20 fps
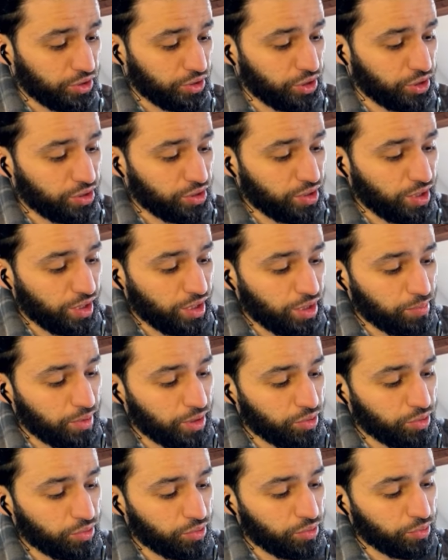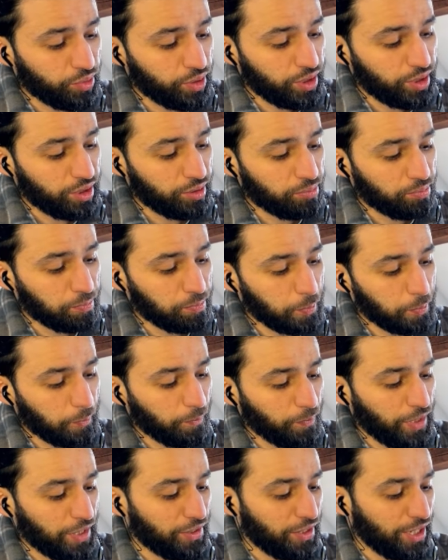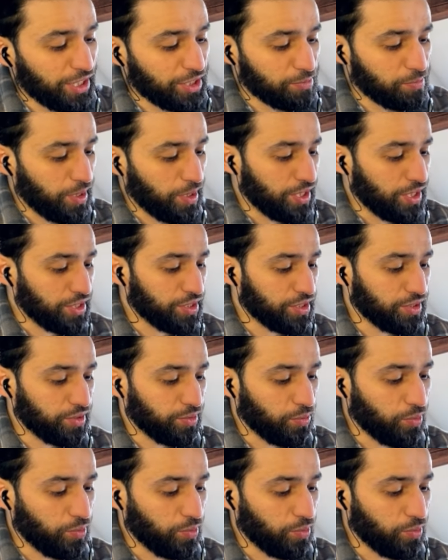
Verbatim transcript: She's taking me to a really nice place.